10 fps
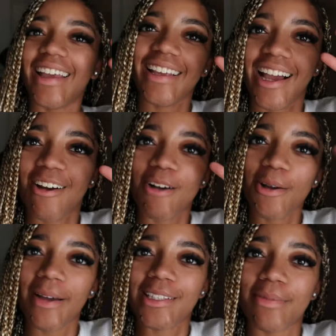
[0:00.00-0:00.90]
Hey y'all,
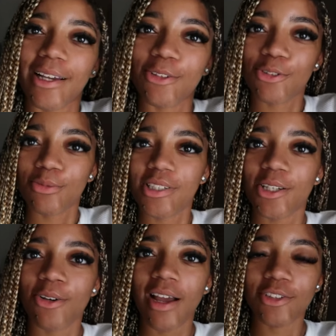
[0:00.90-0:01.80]
welcome back to my YouTube
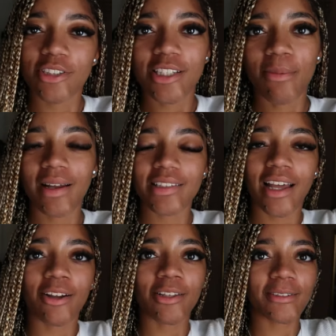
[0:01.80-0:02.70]
channel. As you can tell by the
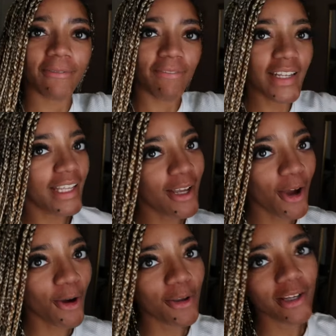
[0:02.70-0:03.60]
title of this
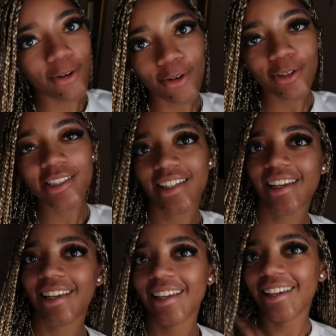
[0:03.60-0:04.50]
video, your girl is
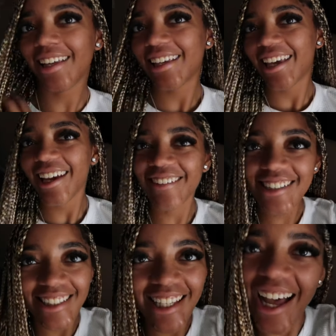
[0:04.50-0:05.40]
in
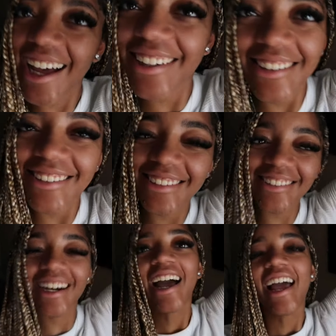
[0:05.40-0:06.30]

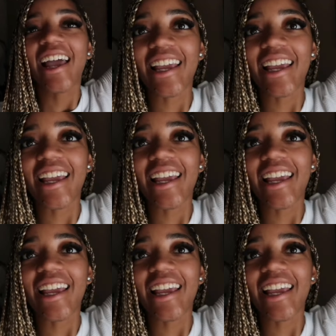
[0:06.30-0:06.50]
Curaçao.